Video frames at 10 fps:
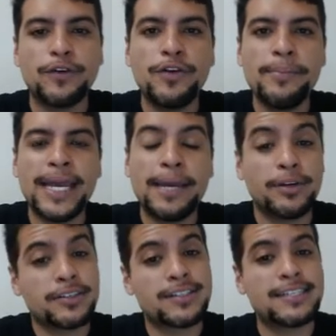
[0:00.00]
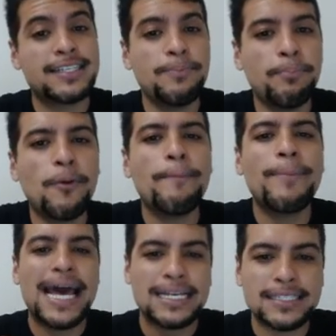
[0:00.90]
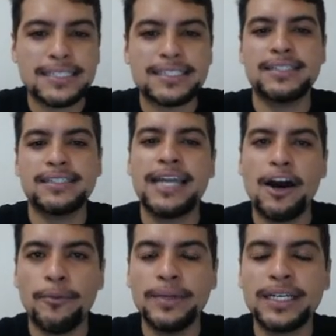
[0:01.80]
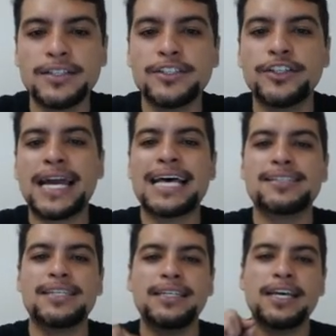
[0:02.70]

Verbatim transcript: Remember, simple past now because you're asking